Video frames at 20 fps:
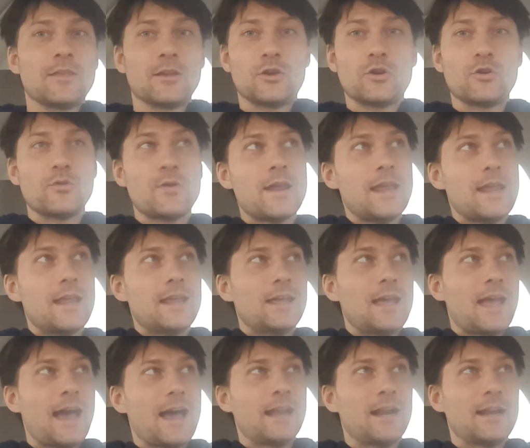the creek
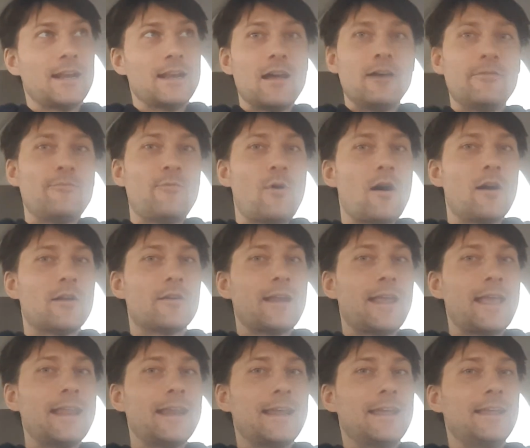had enough water
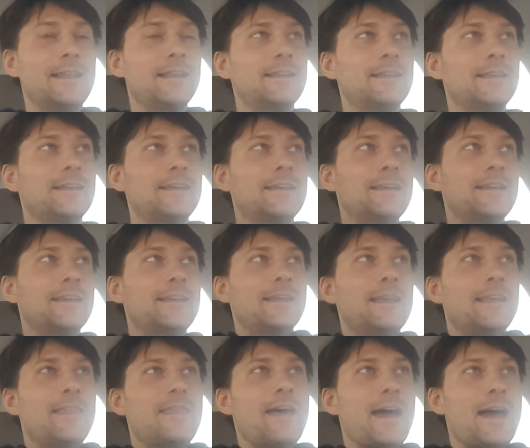in
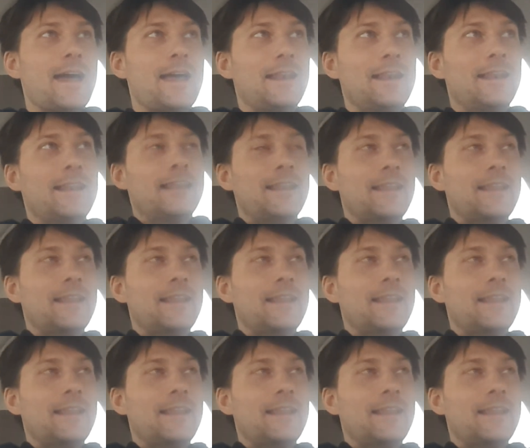it that